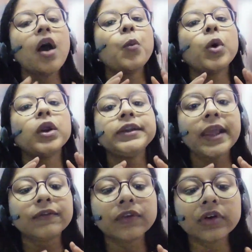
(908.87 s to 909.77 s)

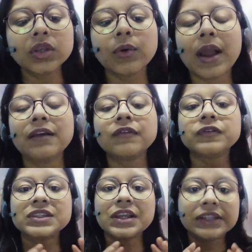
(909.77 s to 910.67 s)
Whatever you have
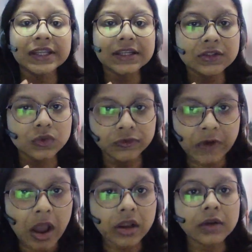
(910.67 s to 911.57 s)
studied so
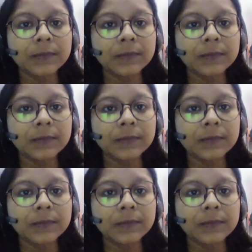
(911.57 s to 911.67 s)
far,